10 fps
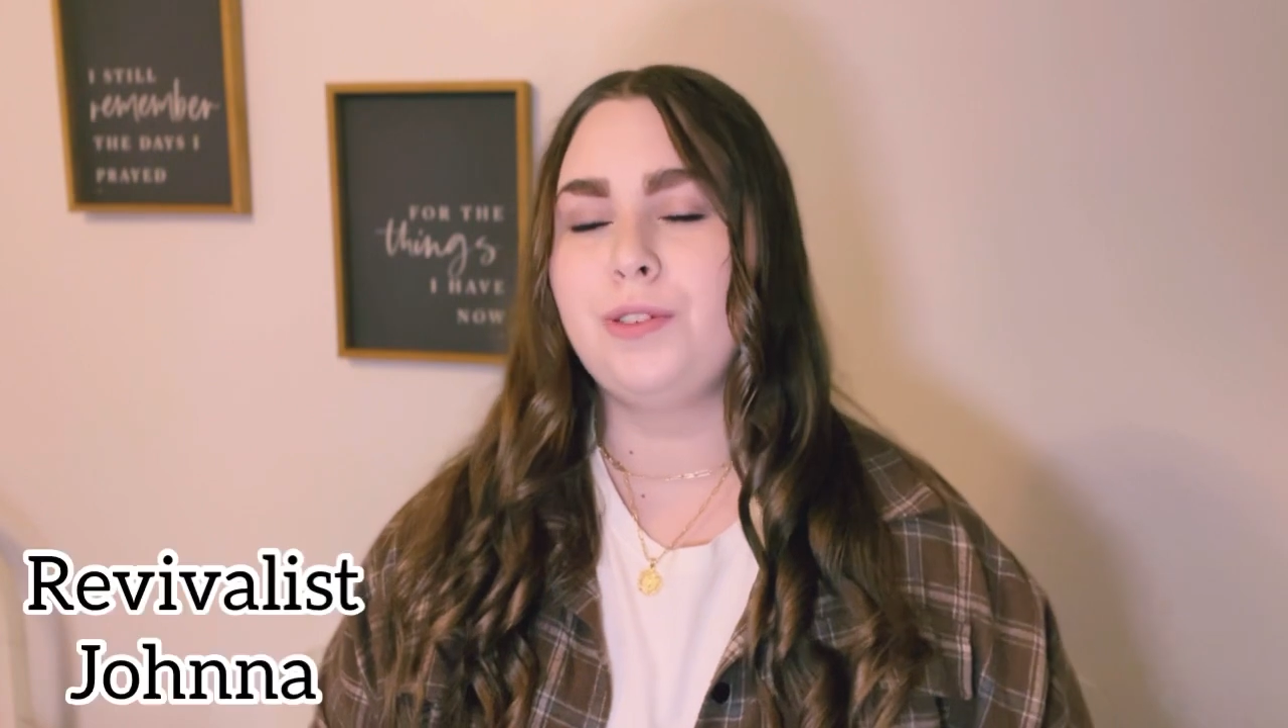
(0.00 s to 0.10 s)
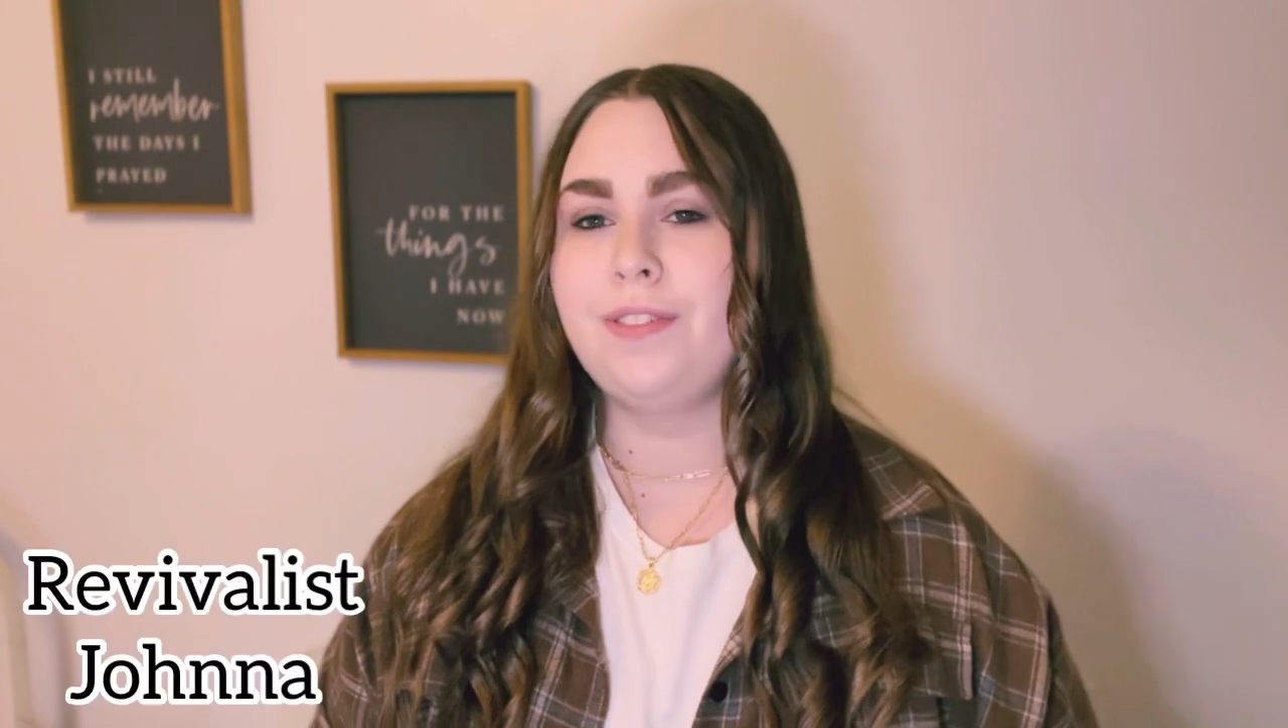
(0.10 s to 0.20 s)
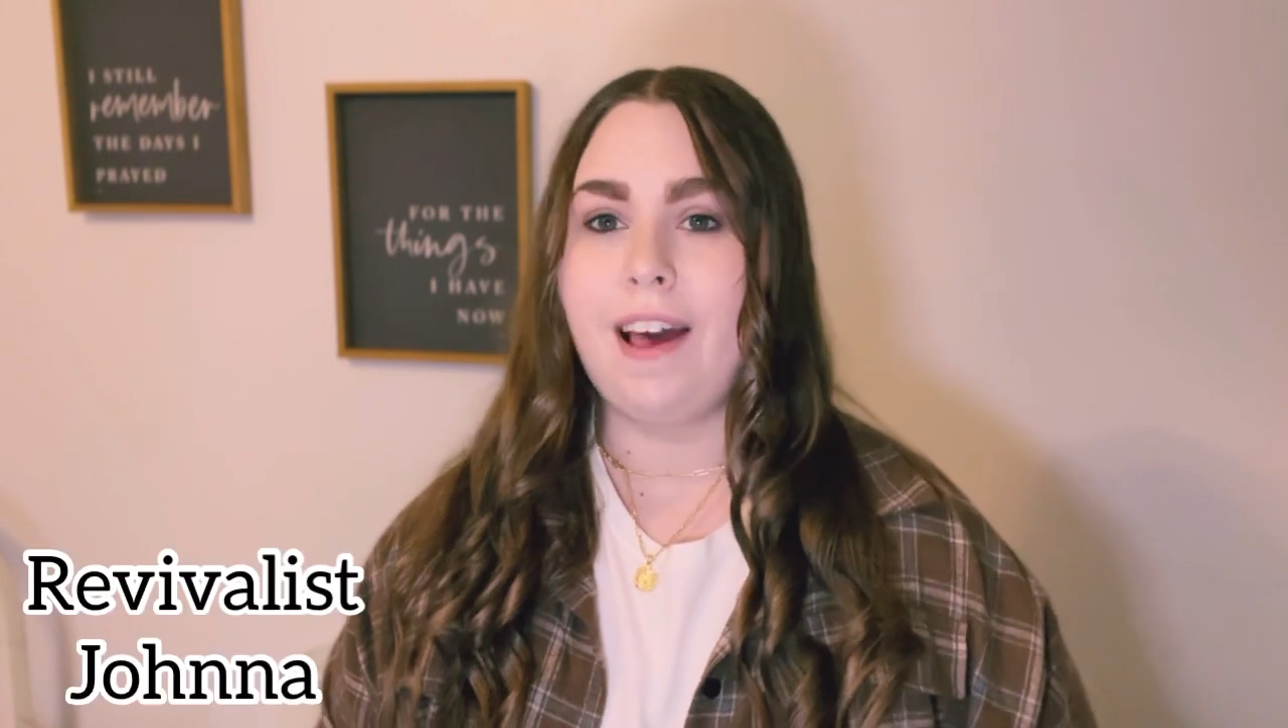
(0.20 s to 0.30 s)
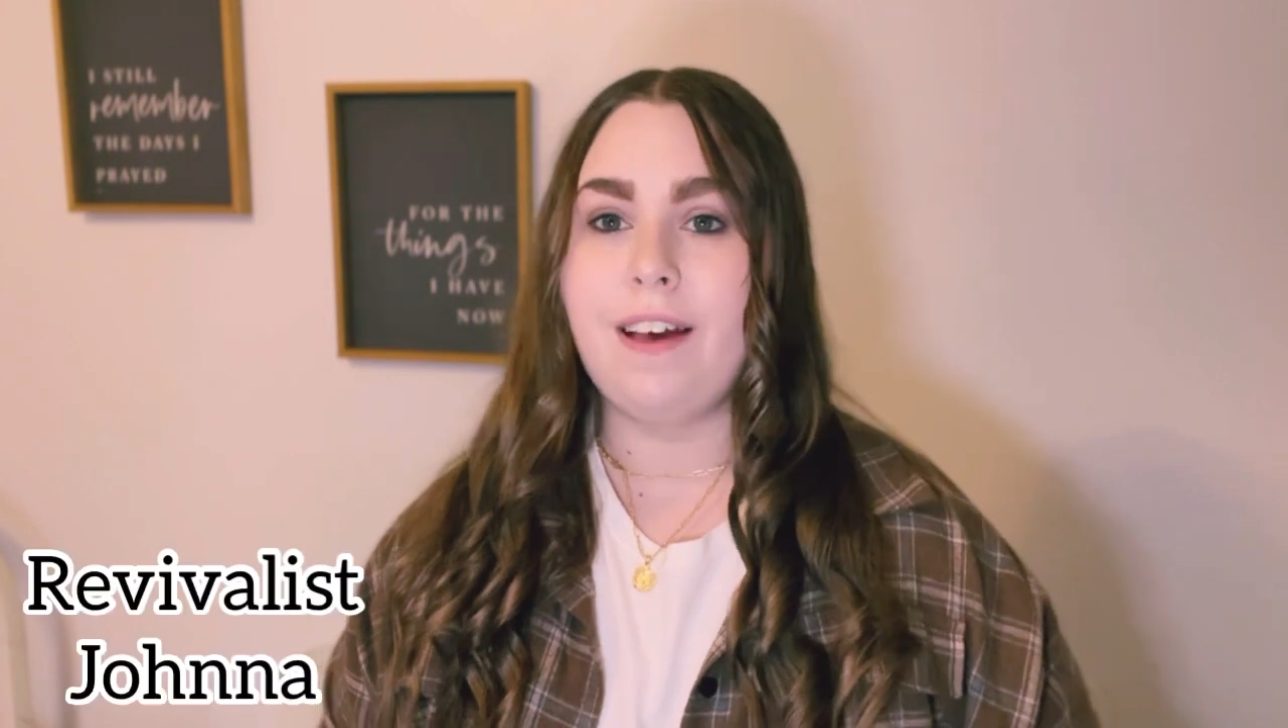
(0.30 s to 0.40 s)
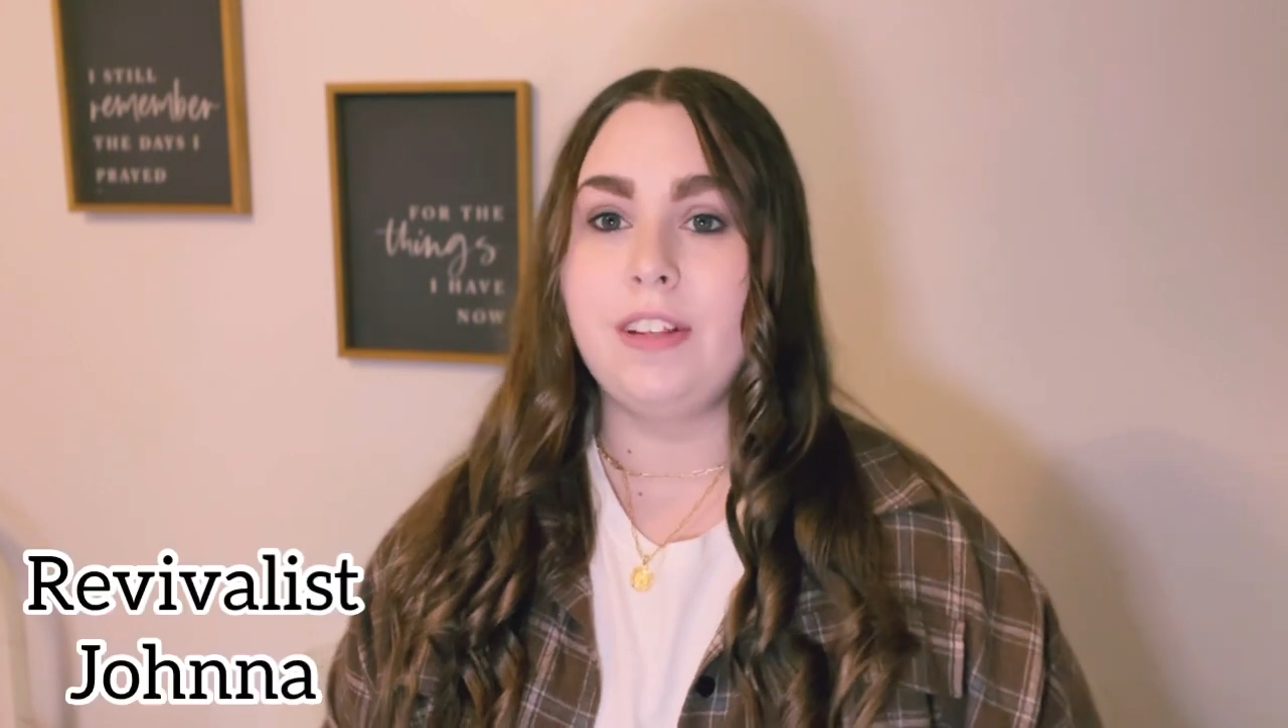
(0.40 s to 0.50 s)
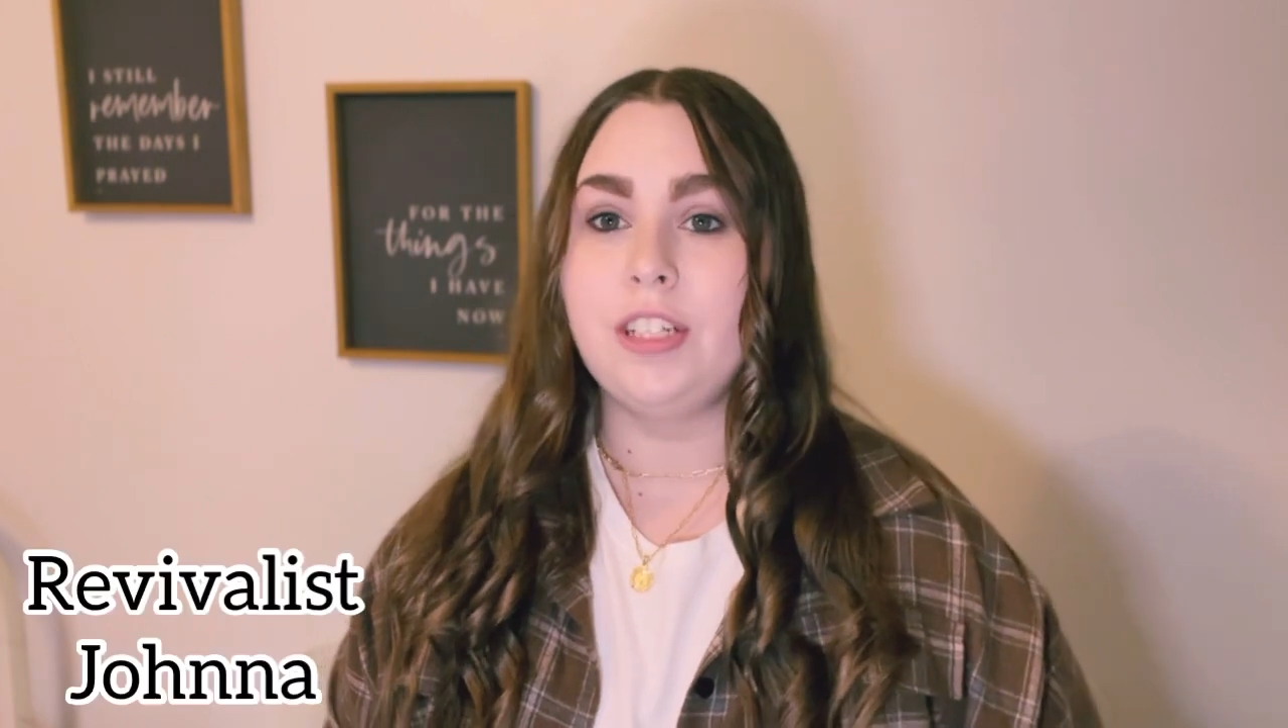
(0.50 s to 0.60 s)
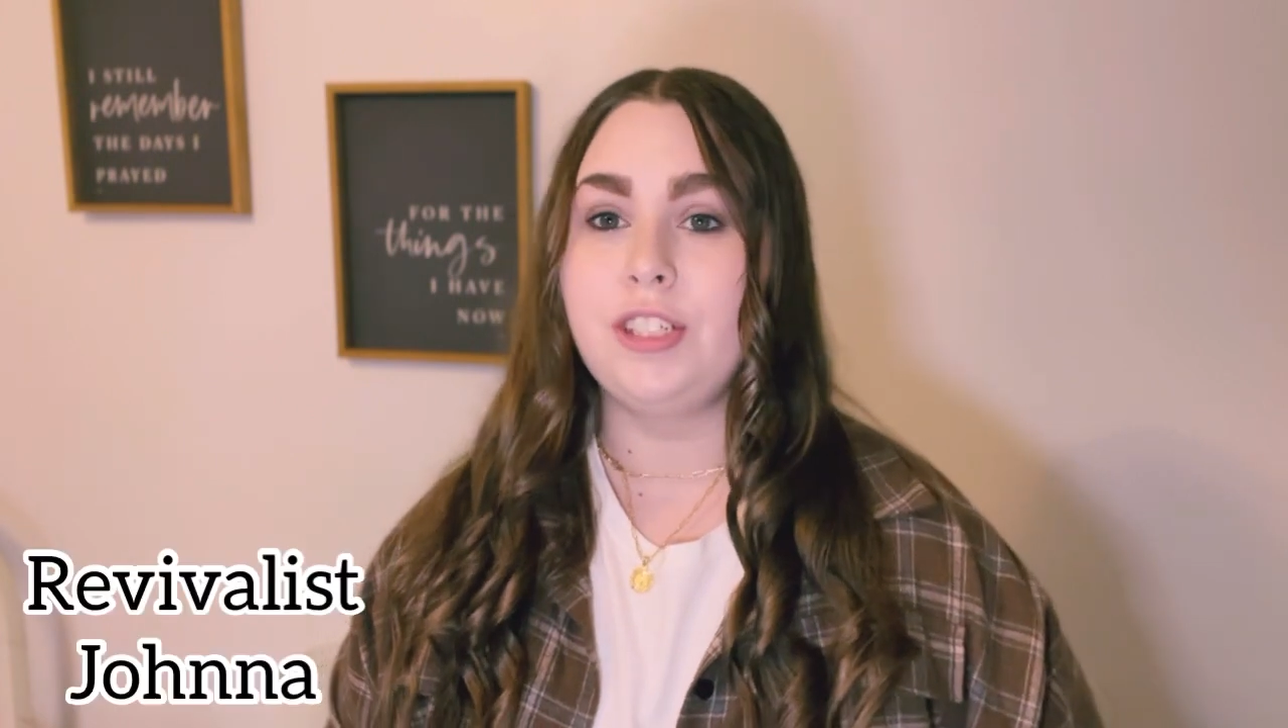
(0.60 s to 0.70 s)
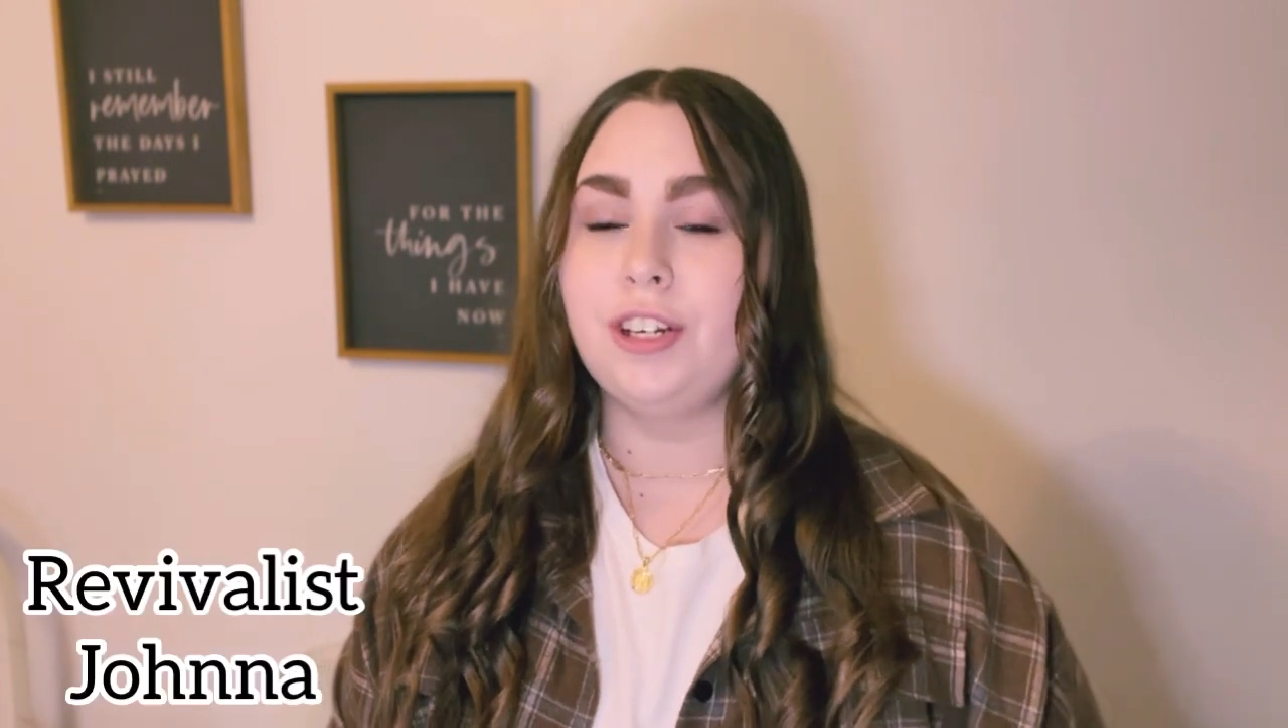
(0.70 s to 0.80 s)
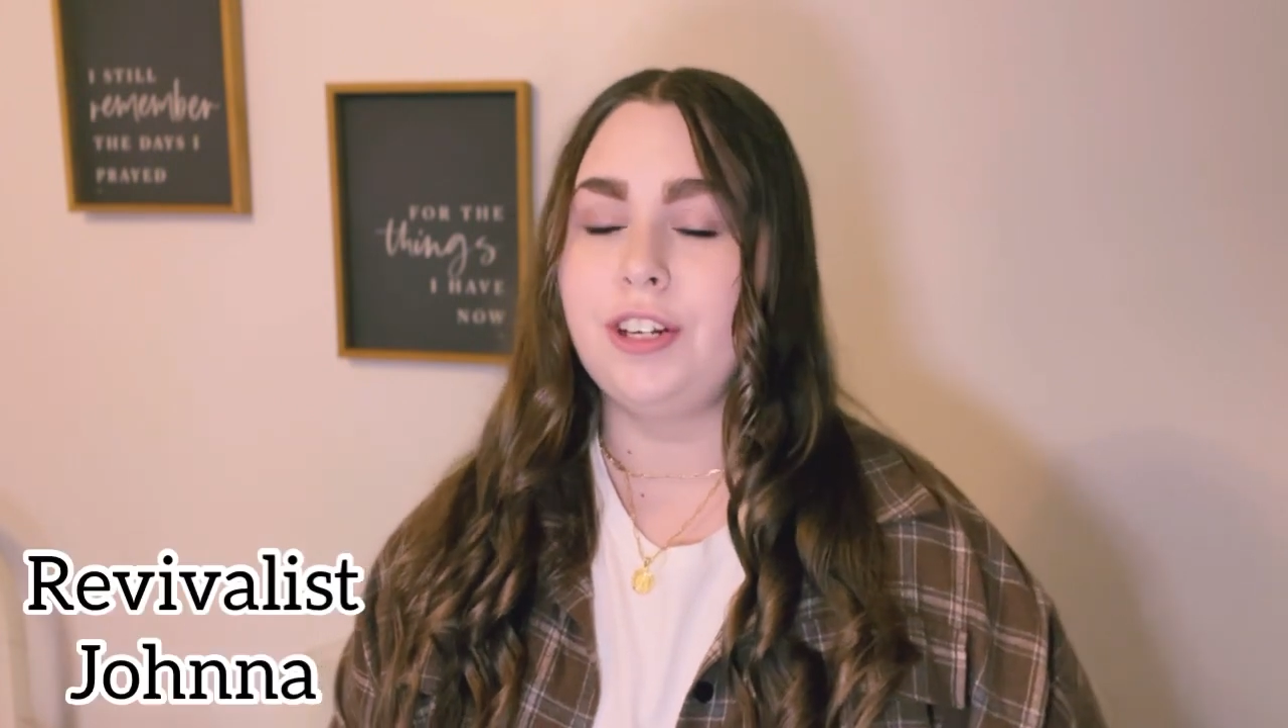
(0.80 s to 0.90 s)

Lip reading: Revivalist